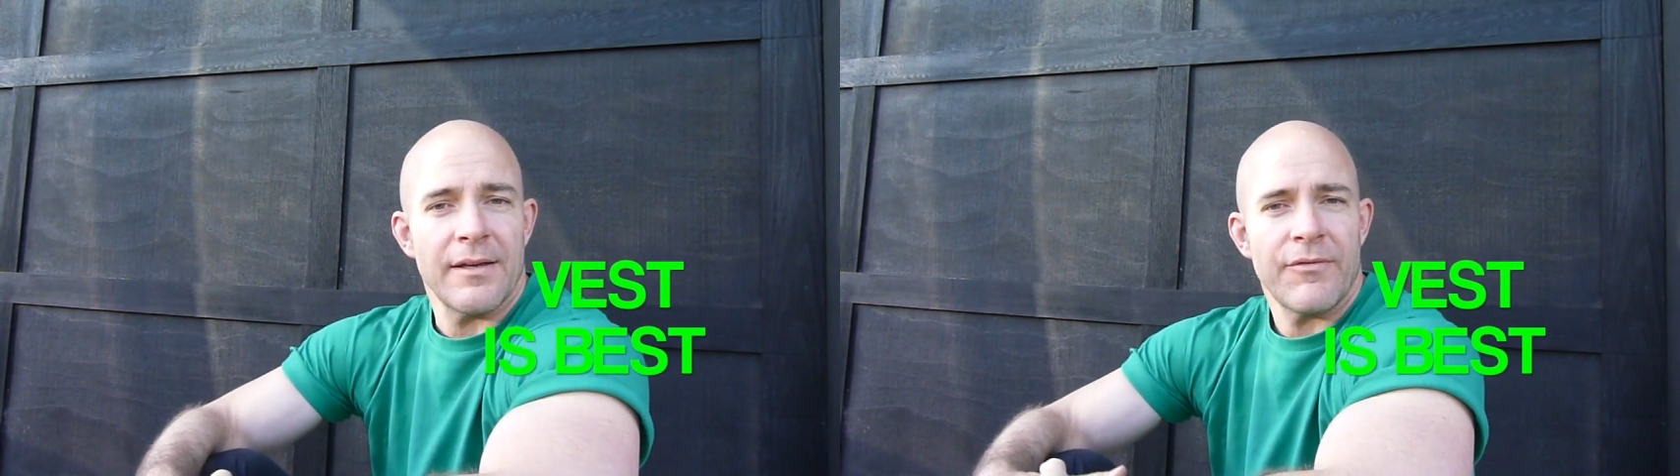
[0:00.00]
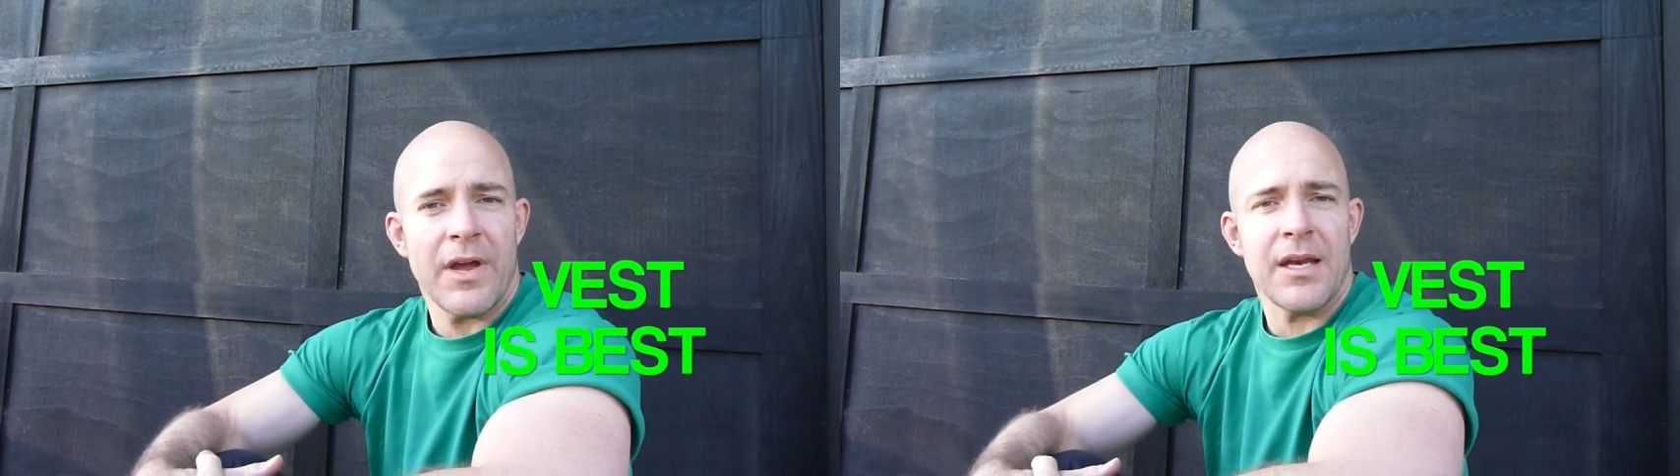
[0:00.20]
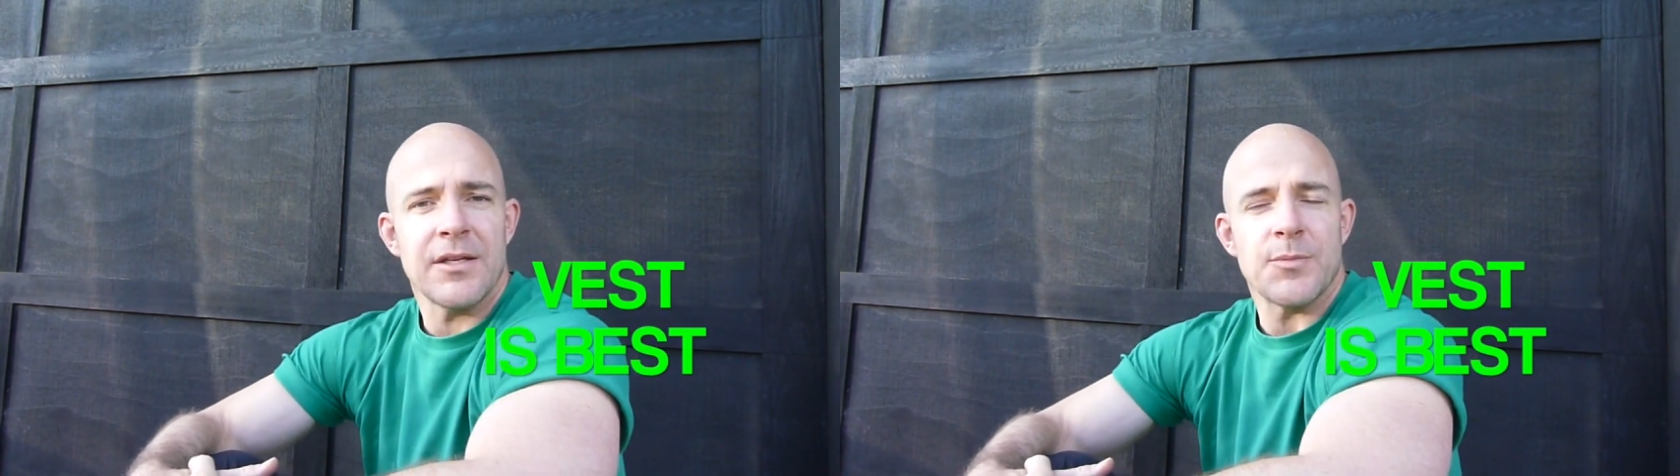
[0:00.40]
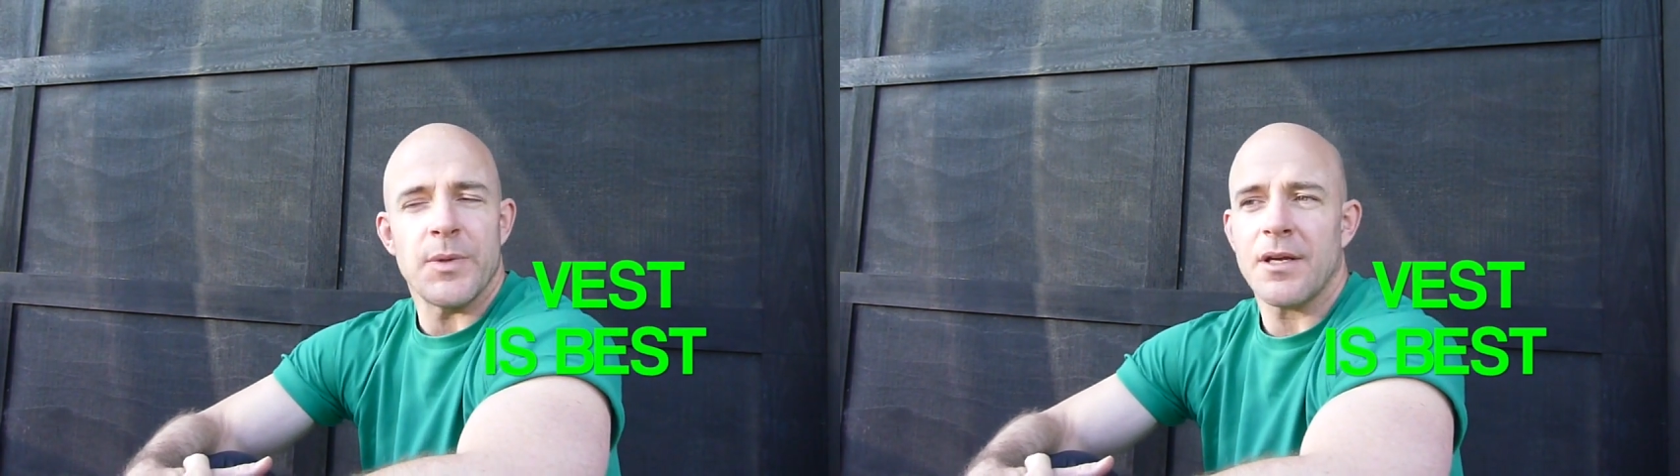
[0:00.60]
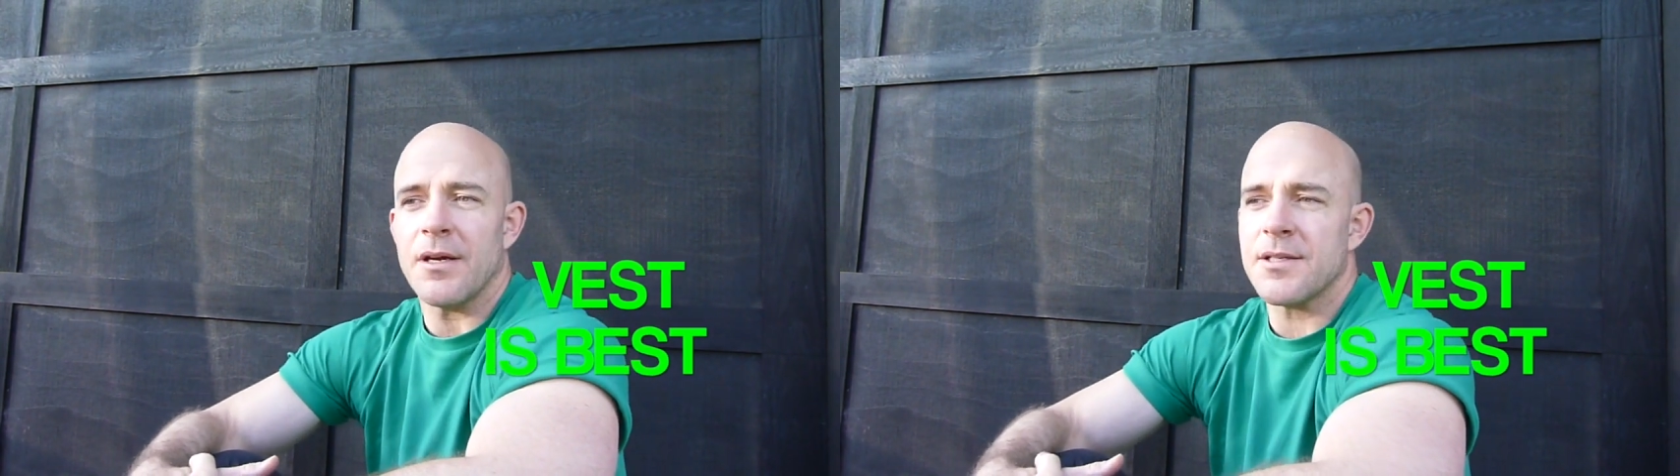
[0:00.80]
advantage
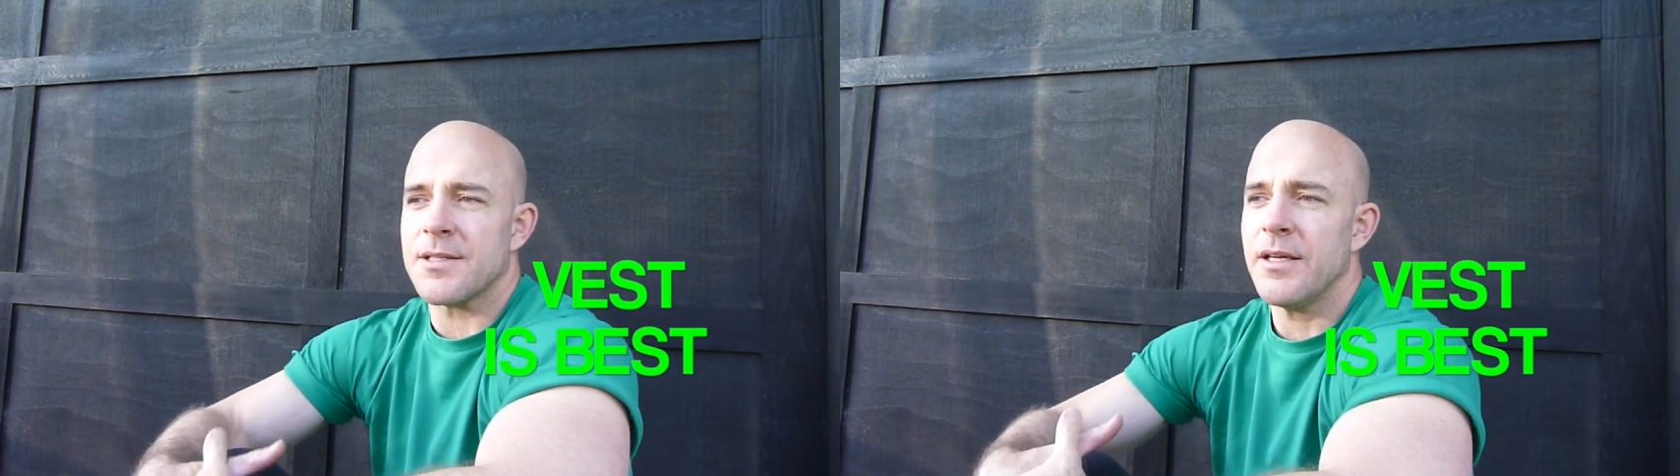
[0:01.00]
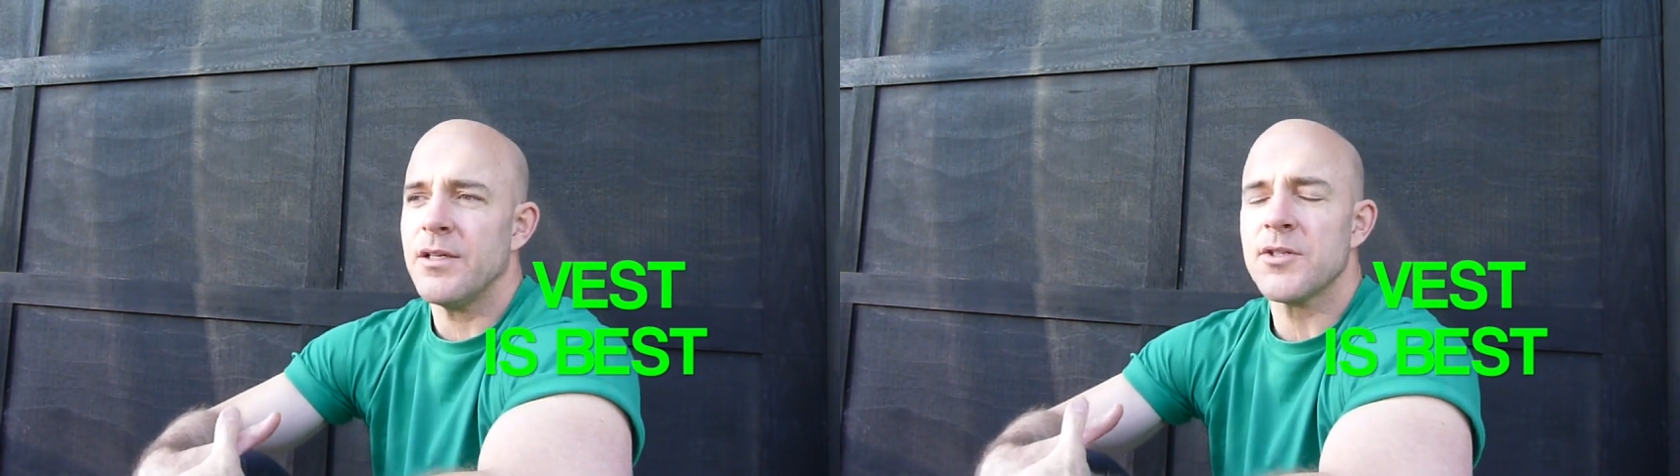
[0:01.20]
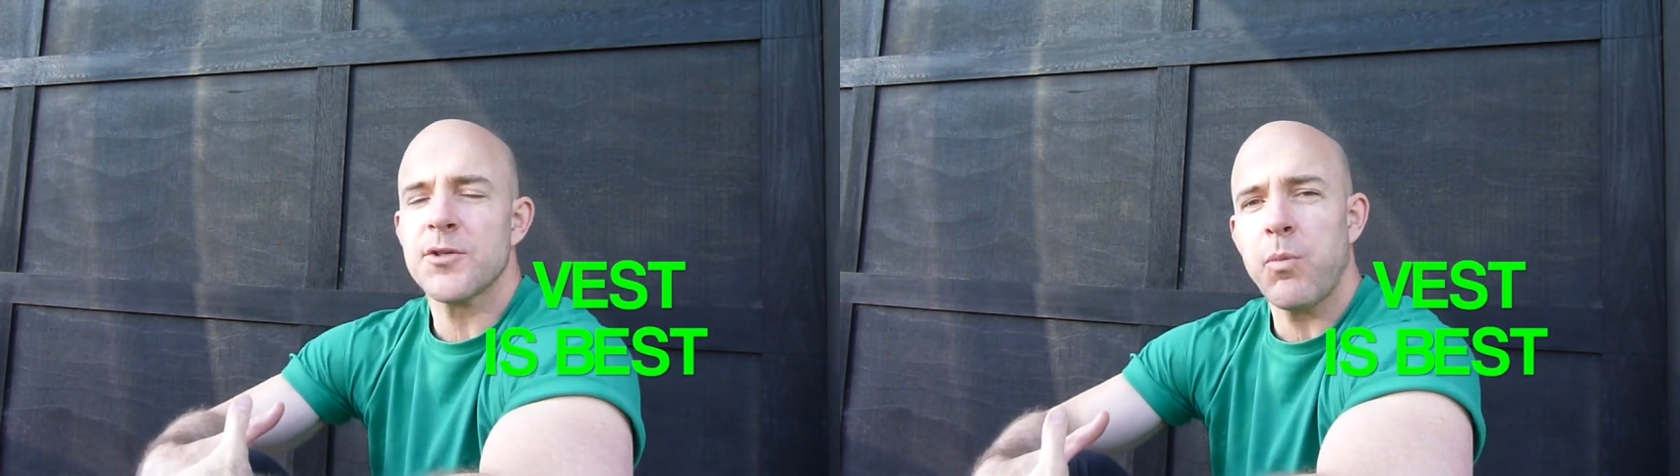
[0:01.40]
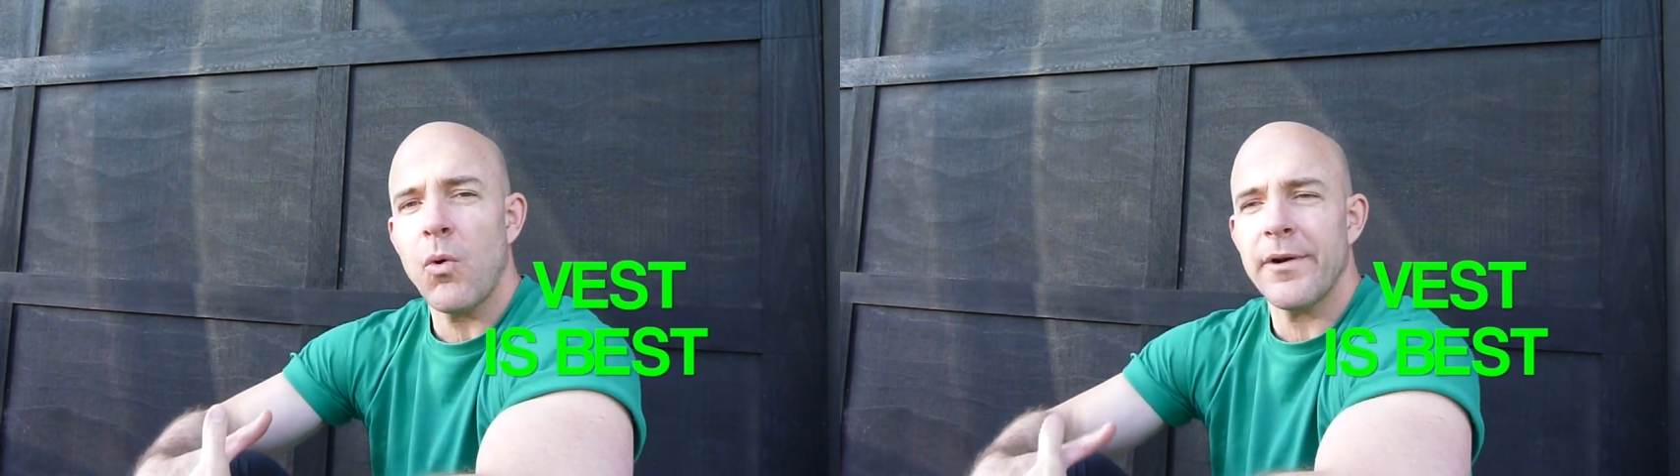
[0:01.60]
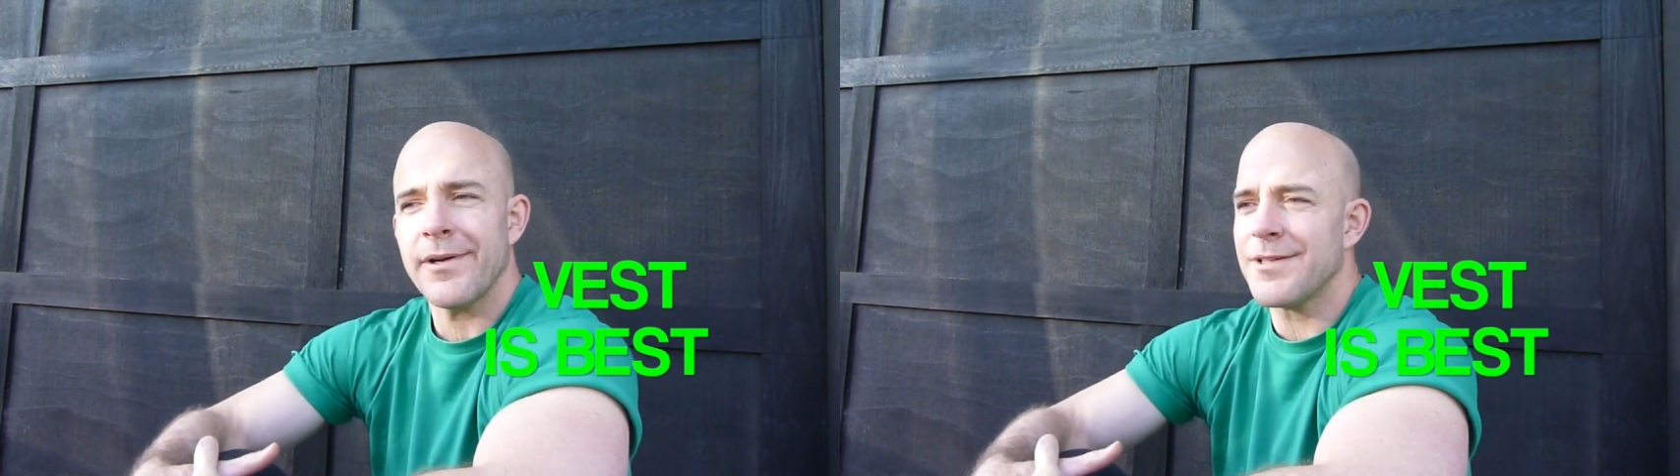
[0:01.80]
because in sport,